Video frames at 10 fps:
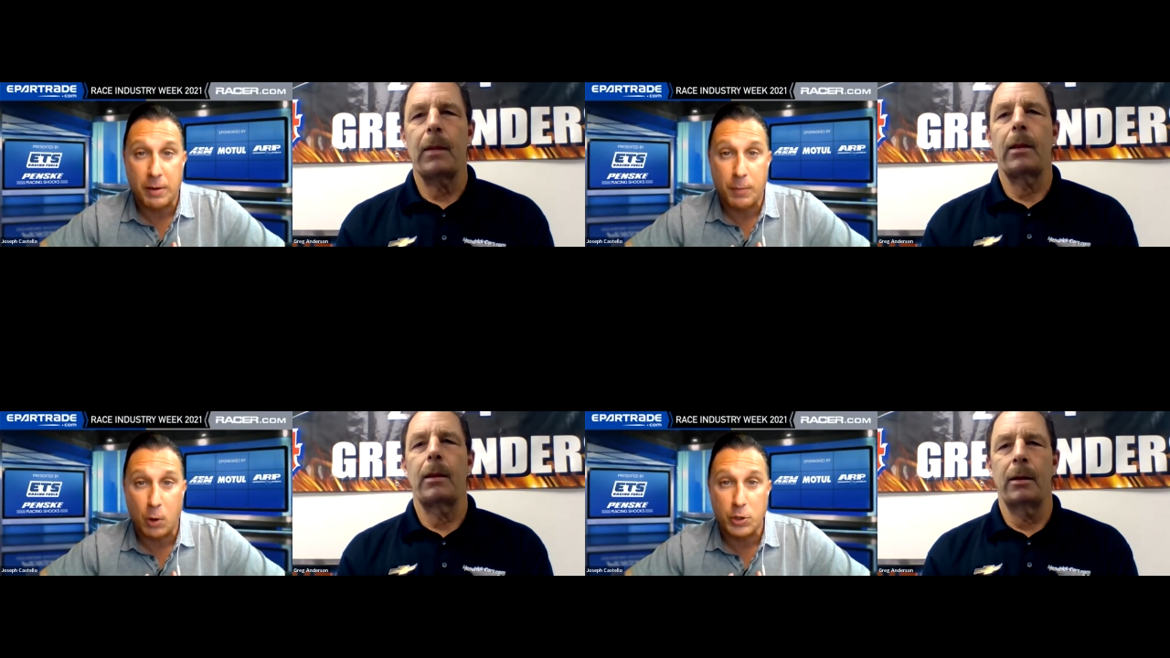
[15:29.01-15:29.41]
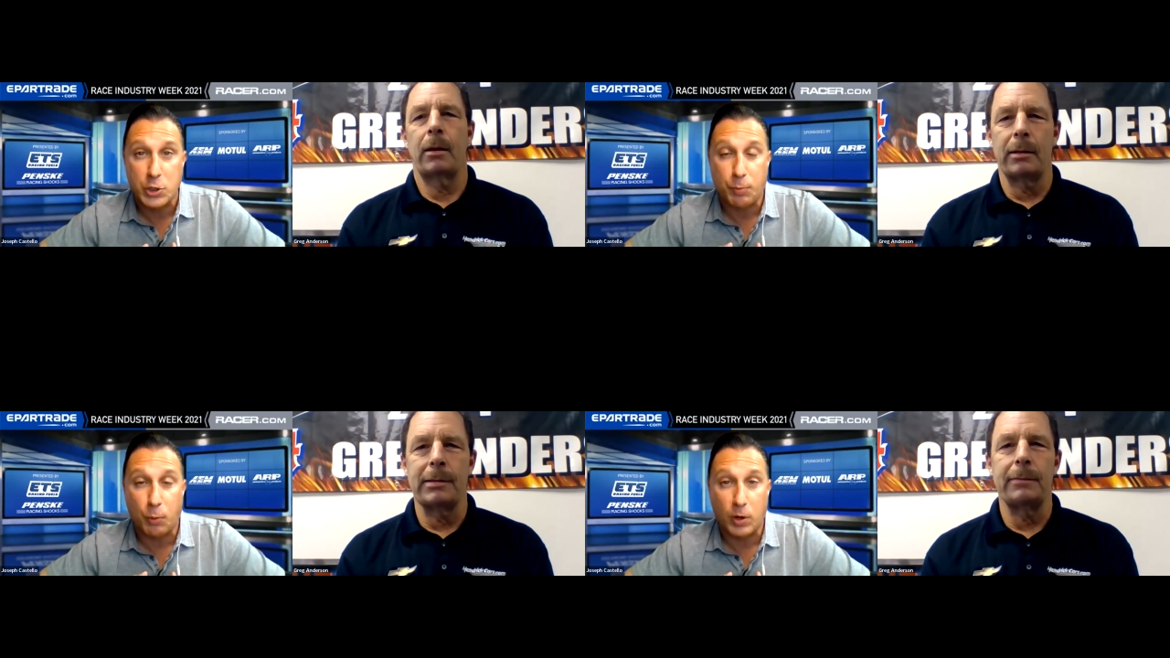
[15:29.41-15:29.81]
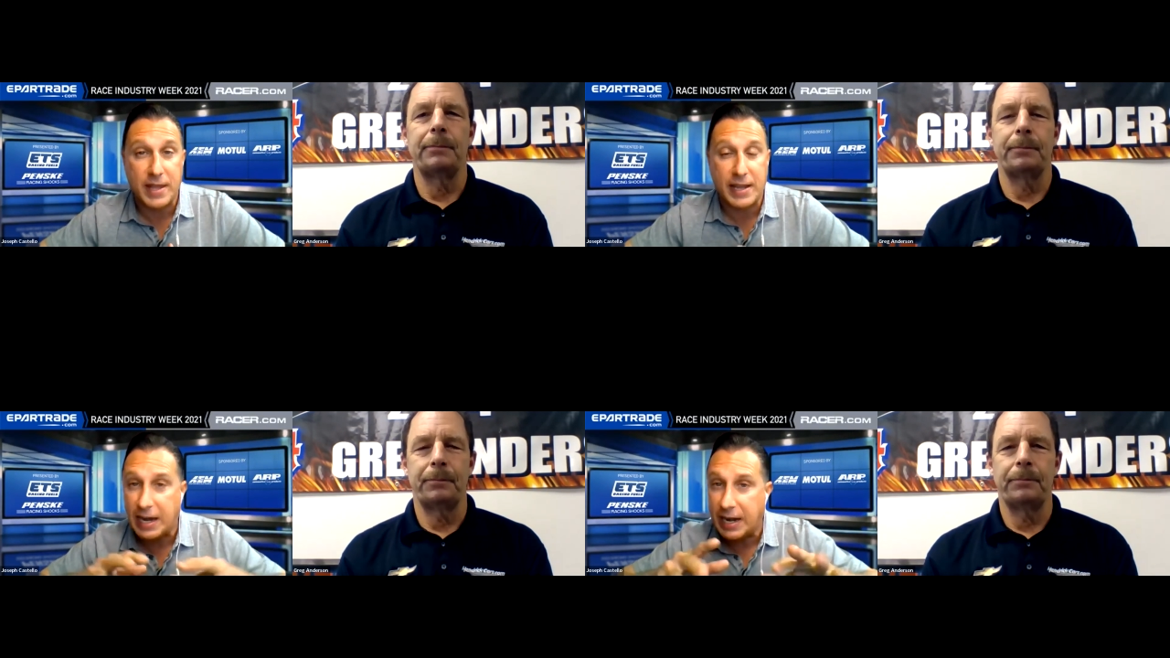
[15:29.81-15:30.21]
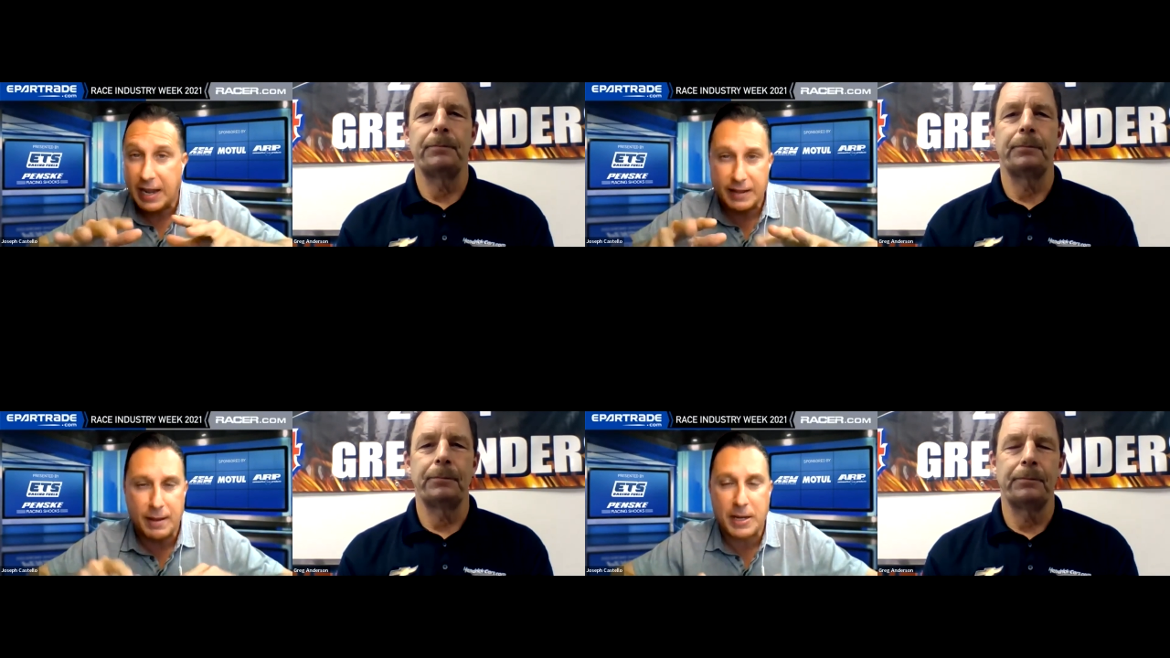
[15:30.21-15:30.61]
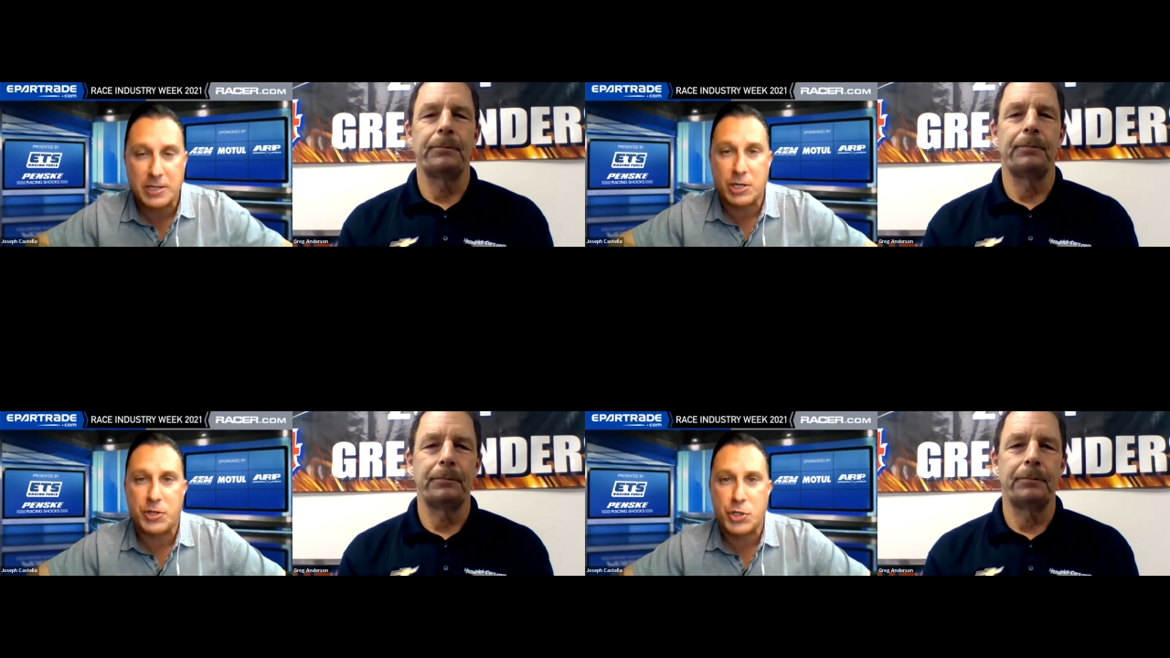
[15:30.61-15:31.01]
Speaker 1: in motors they get in, they're
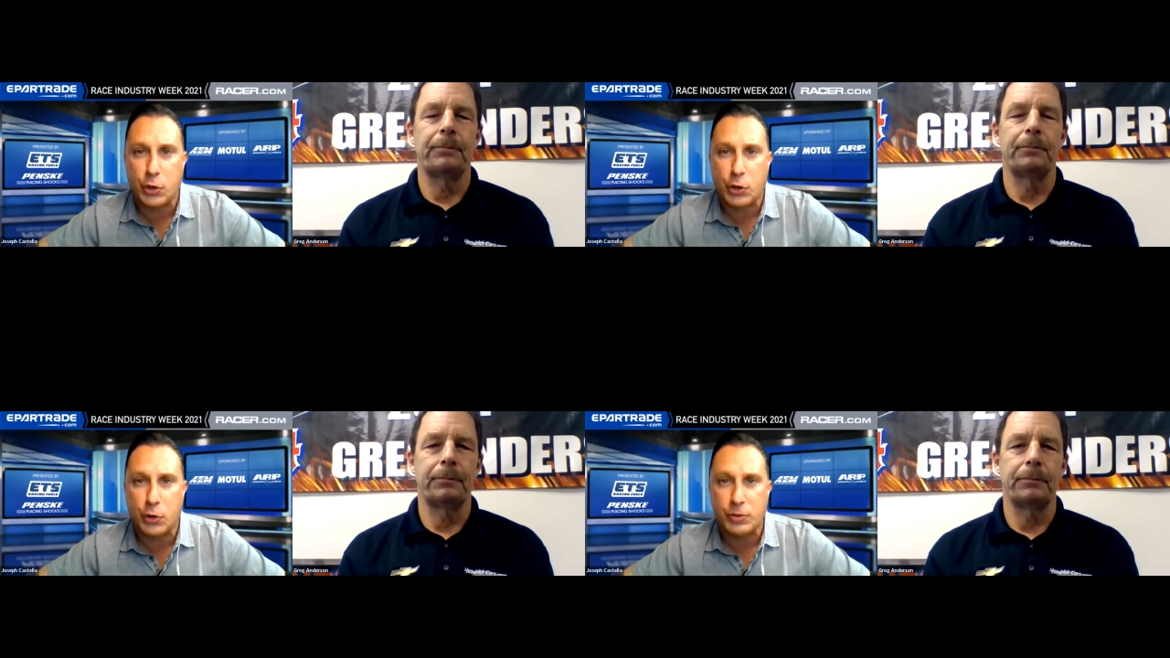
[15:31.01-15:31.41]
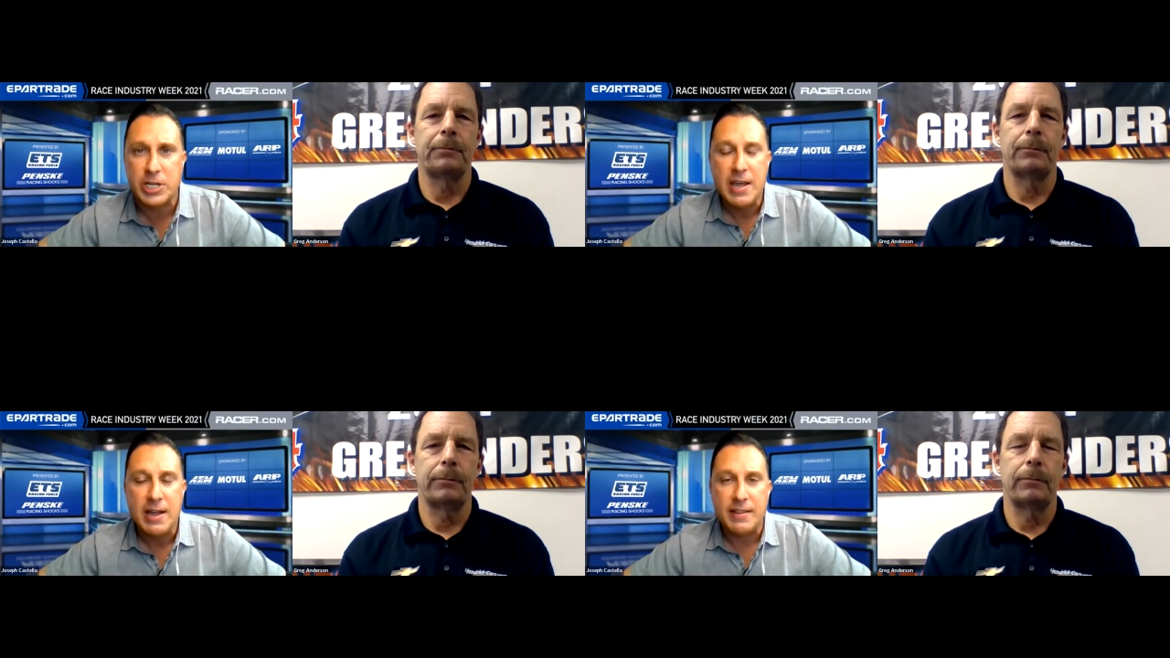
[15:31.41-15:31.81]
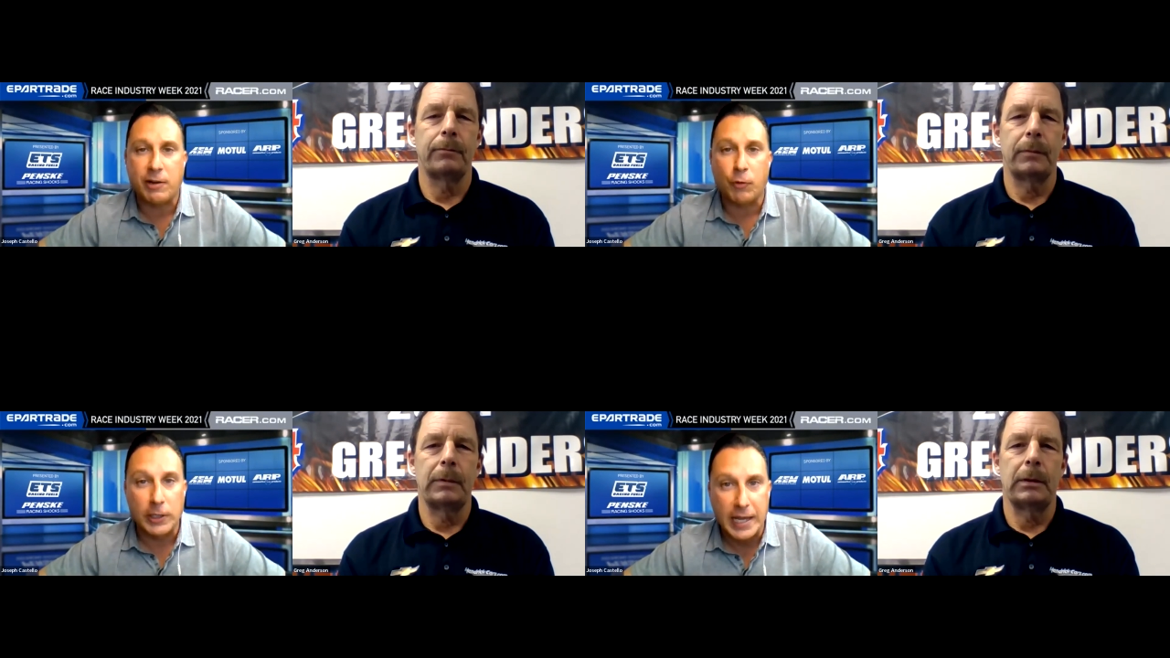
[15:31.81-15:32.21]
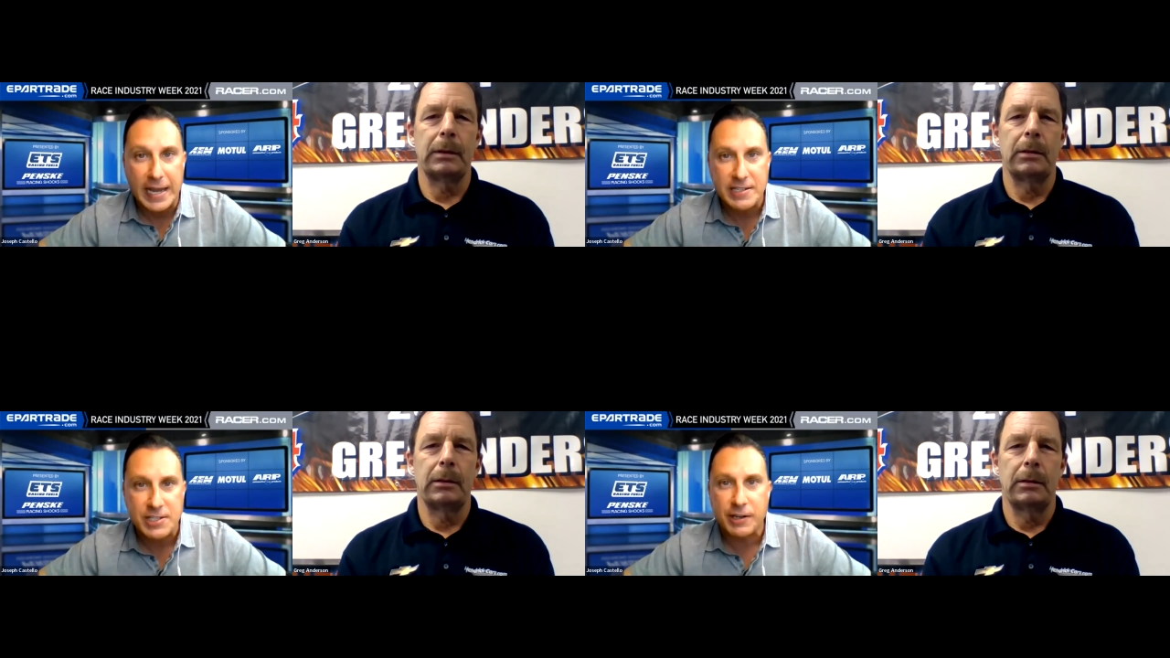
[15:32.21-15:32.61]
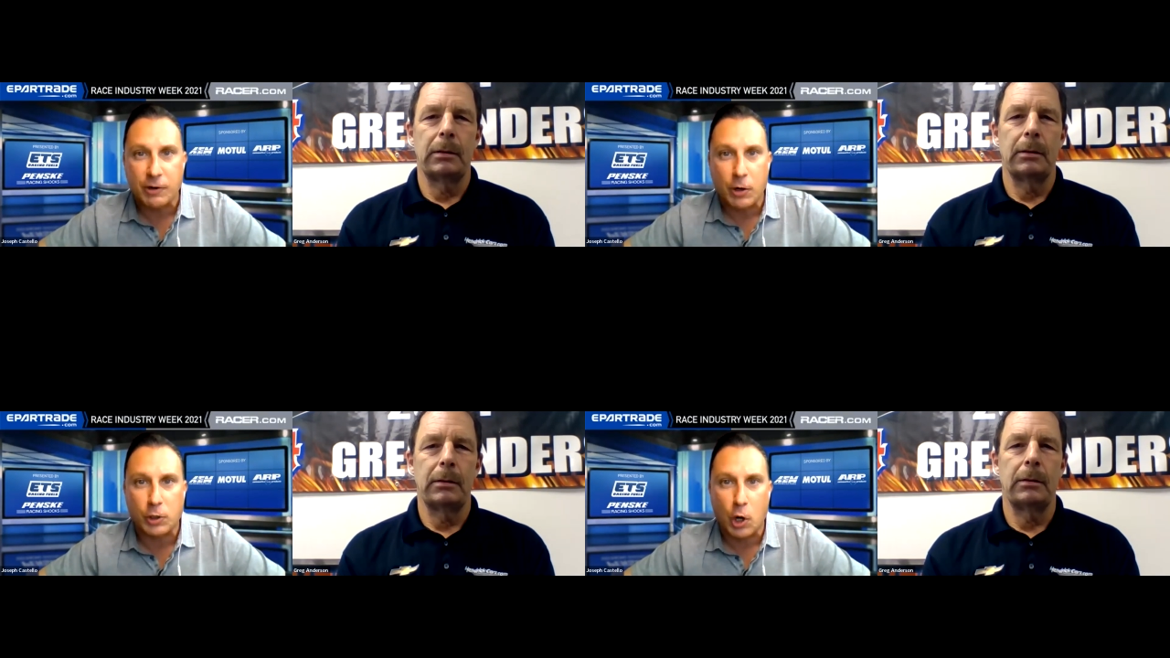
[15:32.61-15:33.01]
messing with tunes, they can relate to
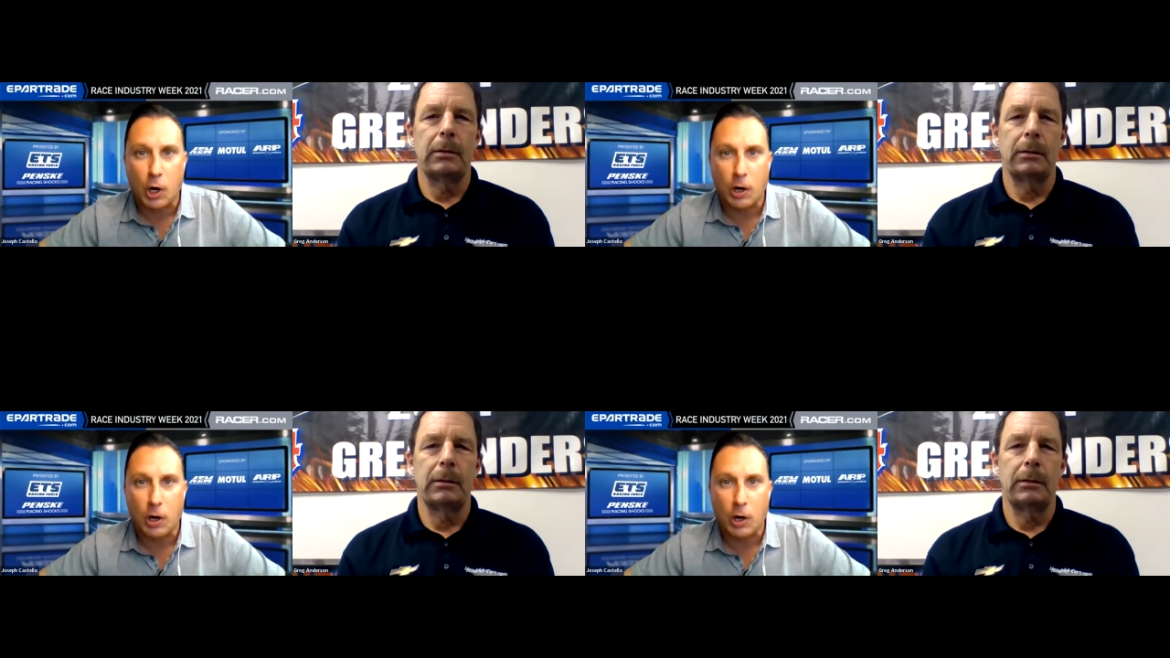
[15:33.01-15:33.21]
their own